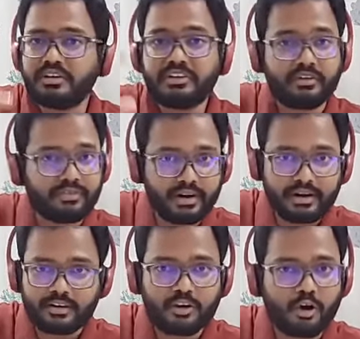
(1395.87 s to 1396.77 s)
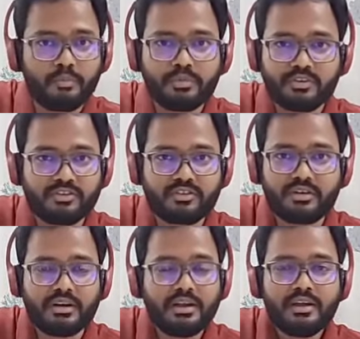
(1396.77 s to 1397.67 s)
different
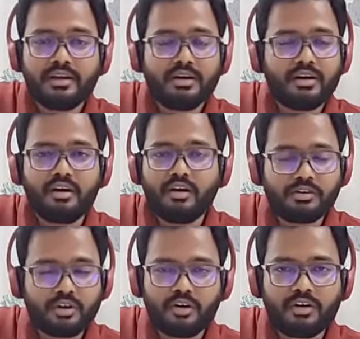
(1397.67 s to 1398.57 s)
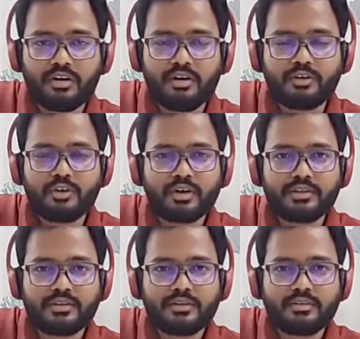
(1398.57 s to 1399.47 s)
composition, all, all, all
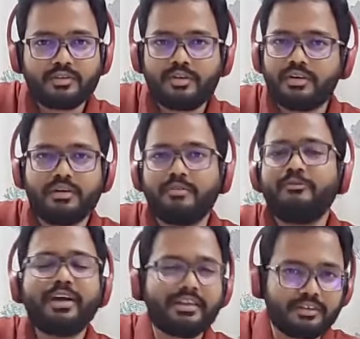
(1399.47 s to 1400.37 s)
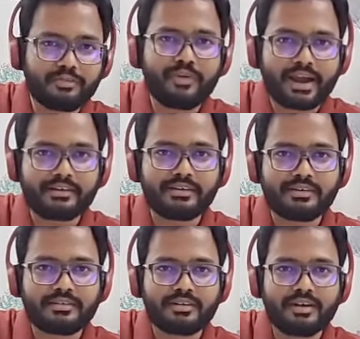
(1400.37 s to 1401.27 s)
together. So uh, various
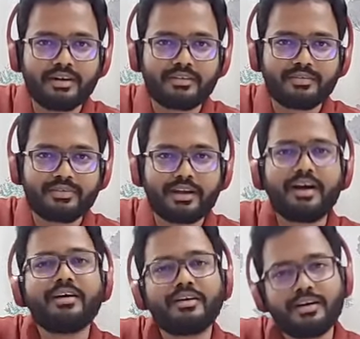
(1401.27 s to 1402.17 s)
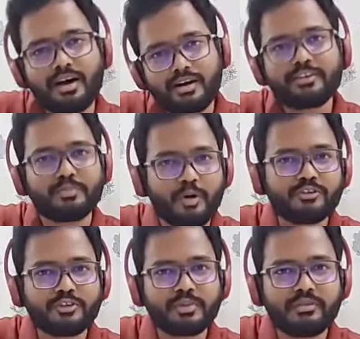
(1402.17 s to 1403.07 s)
factors uh, are
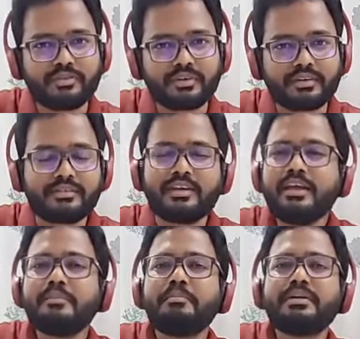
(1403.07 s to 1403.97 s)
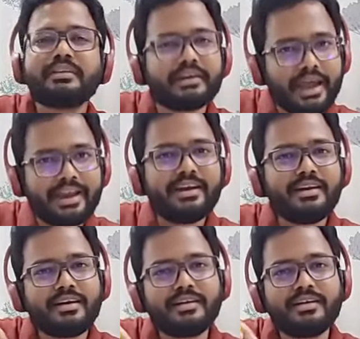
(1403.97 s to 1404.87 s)
responsible for this. But the
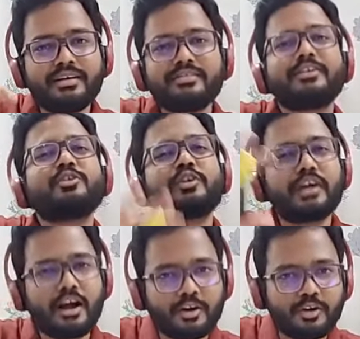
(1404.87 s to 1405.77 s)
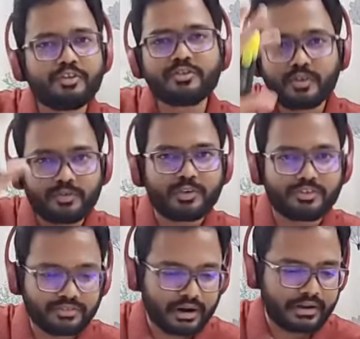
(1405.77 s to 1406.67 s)
end result of the conclusion of
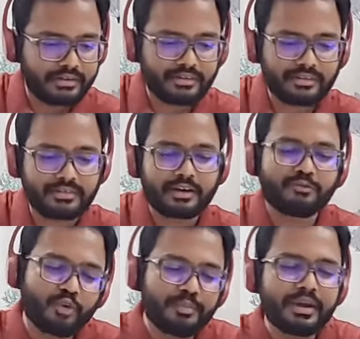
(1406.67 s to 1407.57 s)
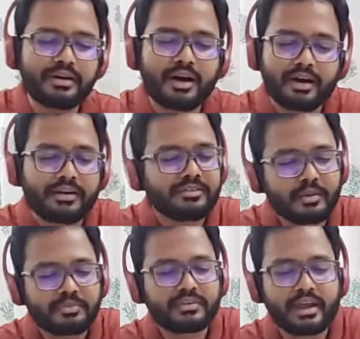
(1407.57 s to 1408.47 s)
those studies is that women are at
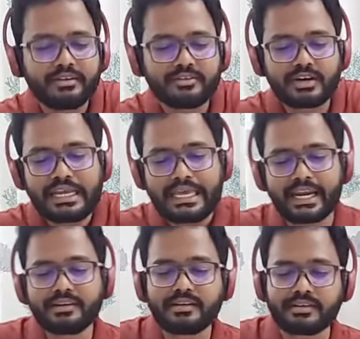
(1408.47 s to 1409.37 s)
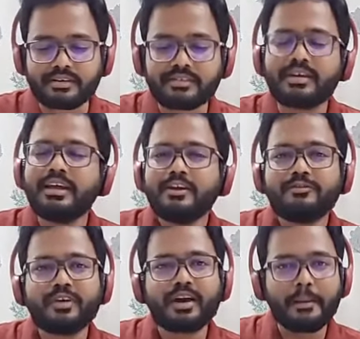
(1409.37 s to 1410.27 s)
substantially greater risk
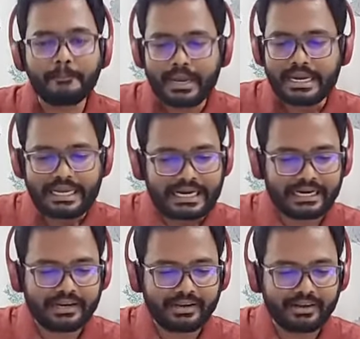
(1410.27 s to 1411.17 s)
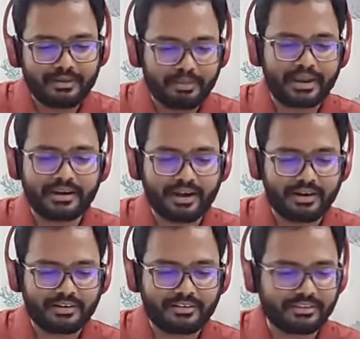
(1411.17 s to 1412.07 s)
for many clinical pain
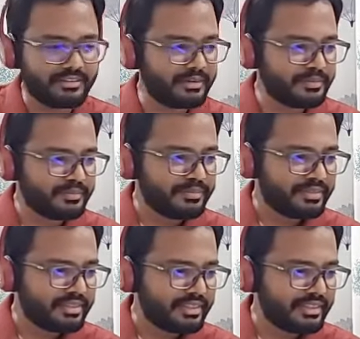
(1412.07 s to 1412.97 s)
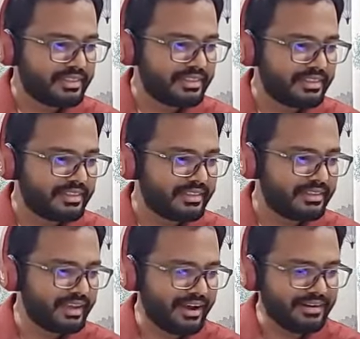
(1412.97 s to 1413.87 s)
conditions.
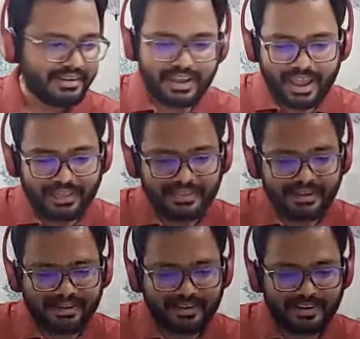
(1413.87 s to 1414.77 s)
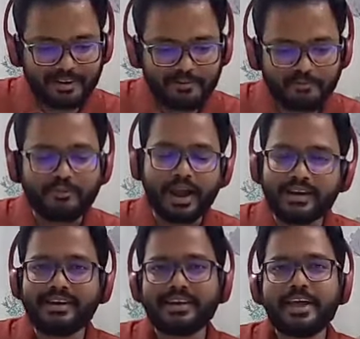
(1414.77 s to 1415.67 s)
Yeah. And then uh,
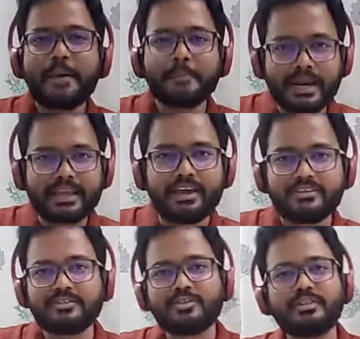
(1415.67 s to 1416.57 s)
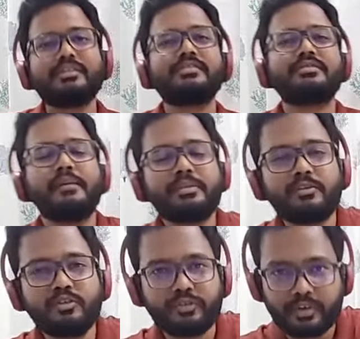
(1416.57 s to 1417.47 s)
finally, medication. So this is
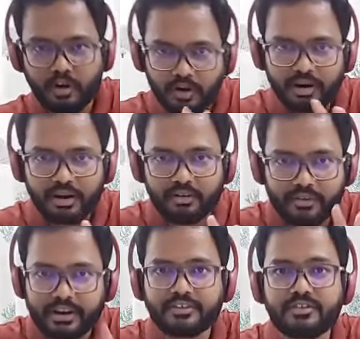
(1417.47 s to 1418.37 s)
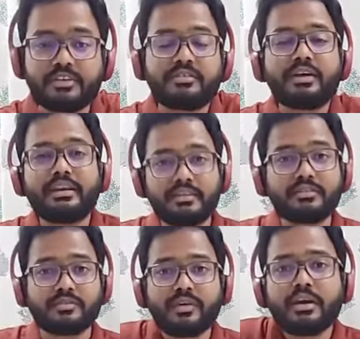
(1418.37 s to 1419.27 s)
something which we're all uh, very interested in.
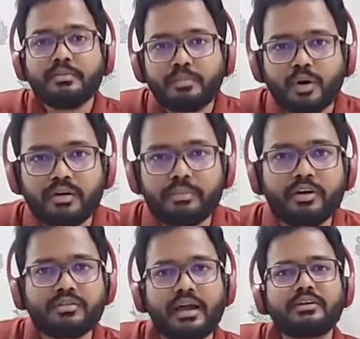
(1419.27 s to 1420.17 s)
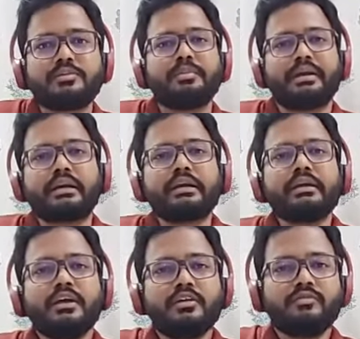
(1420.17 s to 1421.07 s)
This is very important because ultimately,
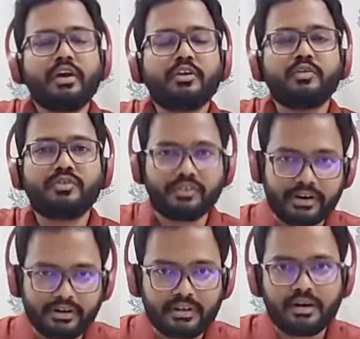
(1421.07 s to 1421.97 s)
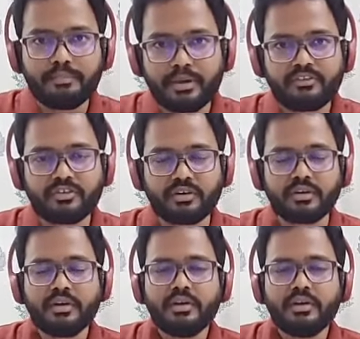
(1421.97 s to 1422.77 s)
when you treat a patient,